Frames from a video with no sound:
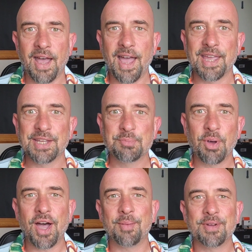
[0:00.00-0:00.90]
Hi, it's
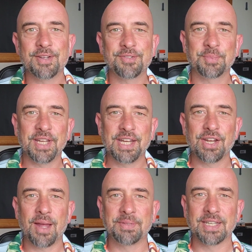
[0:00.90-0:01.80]
Bob from
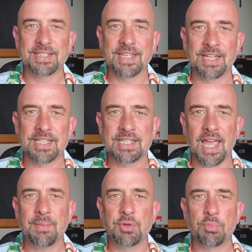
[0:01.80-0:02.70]
Gideon Optics, and it's
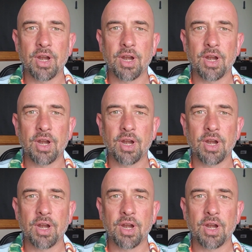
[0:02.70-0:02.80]
time to